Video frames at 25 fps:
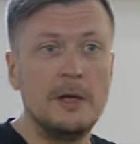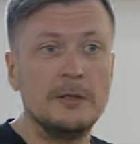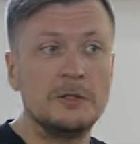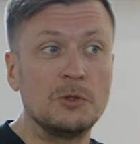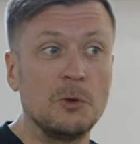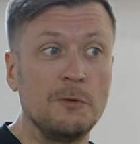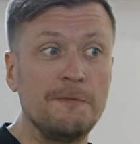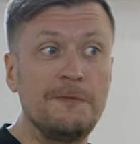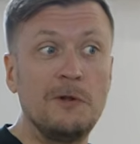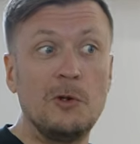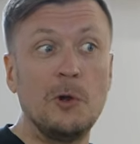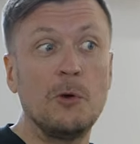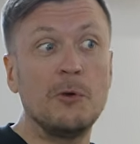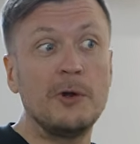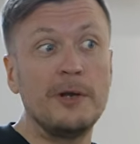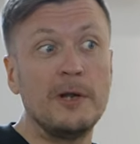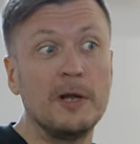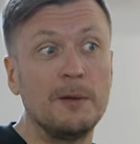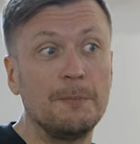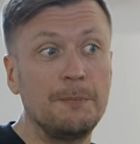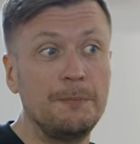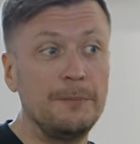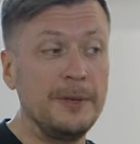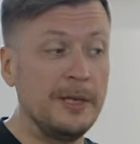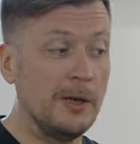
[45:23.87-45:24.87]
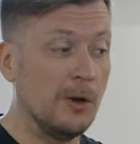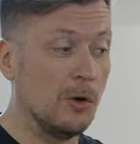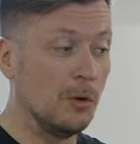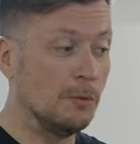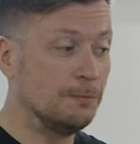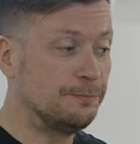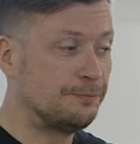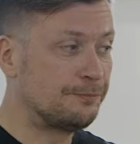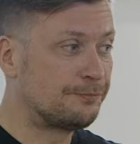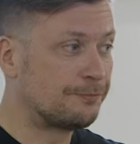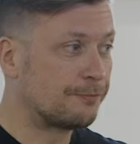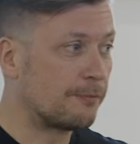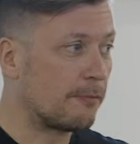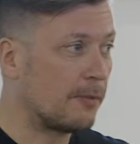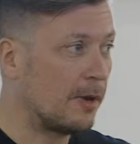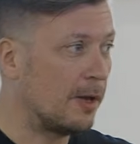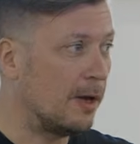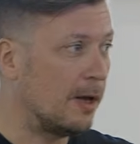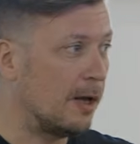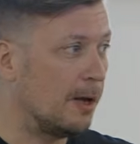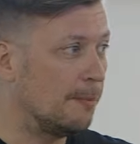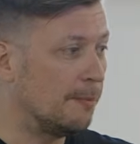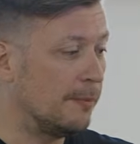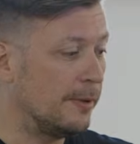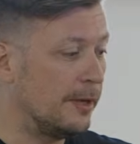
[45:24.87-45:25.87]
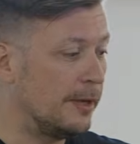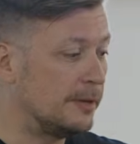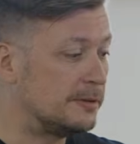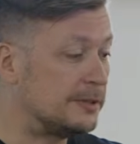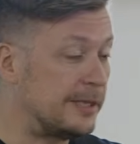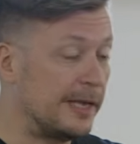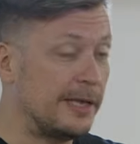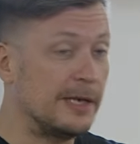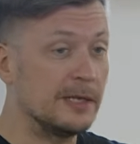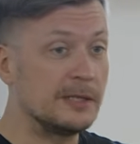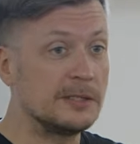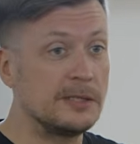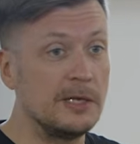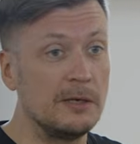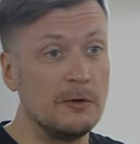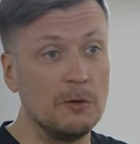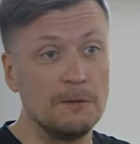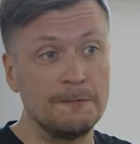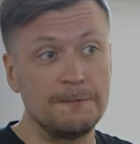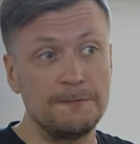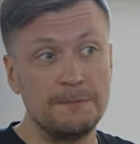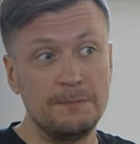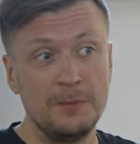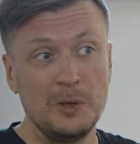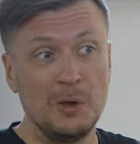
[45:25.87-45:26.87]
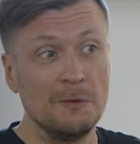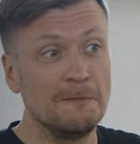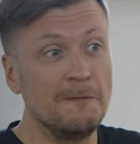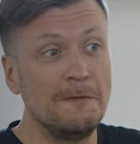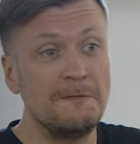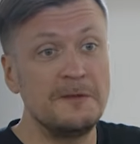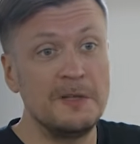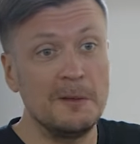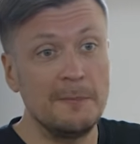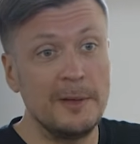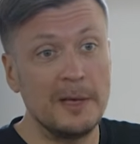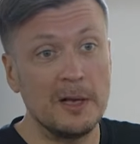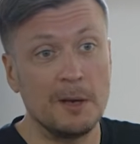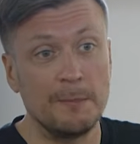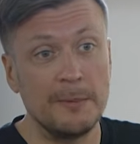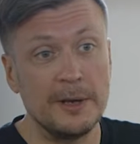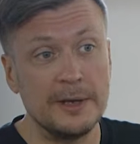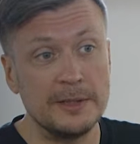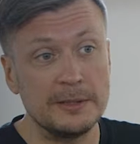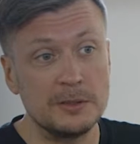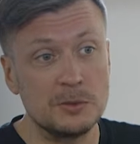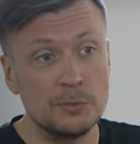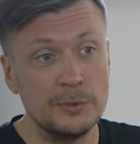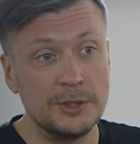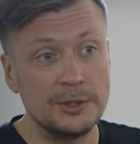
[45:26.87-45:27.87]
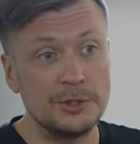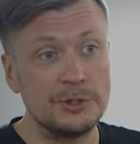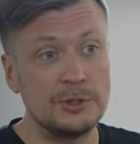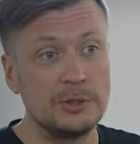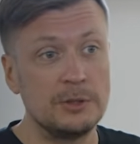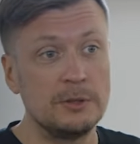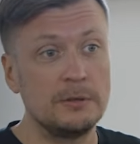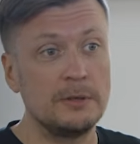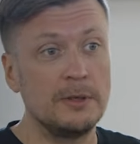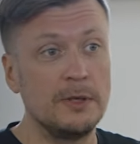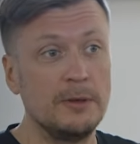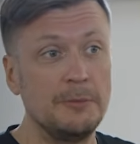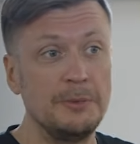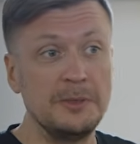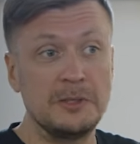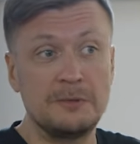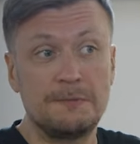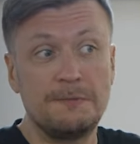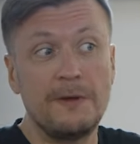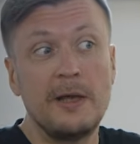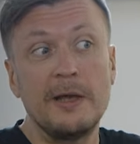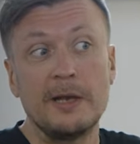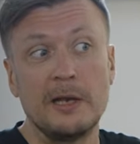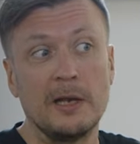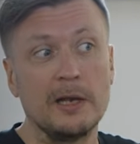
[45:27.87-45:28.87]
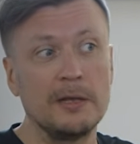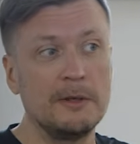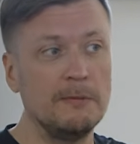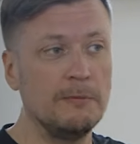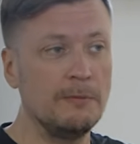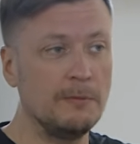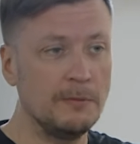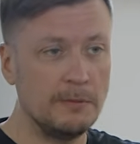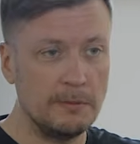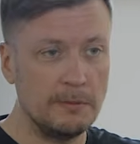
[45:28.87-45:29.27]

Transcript: So if you loaded up a data set of 50 megabytes, which is fine, like